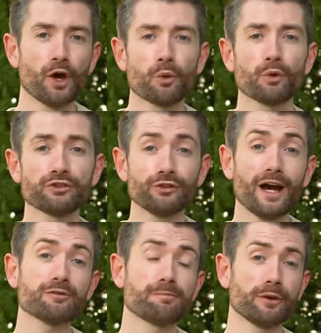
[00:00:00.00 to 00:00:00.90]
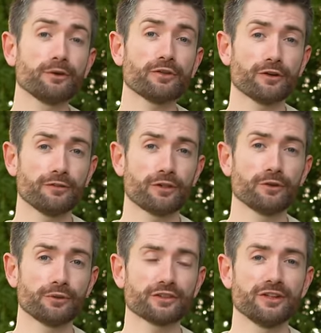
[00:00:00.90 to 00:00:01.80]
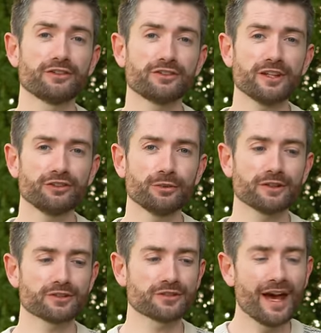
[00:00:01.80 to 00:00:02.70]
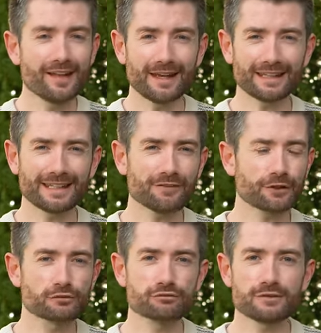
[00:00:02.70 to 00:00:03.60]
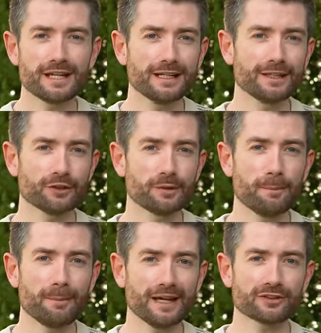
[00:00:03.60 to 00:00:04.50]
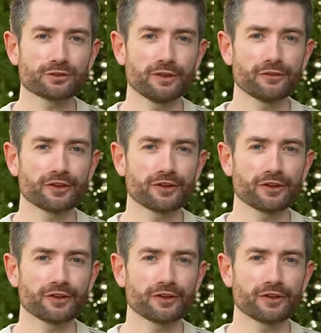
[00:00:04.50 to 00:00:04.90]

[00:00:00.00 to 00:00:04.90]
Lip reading: Once you have both of those constituents, then give it a really good mix with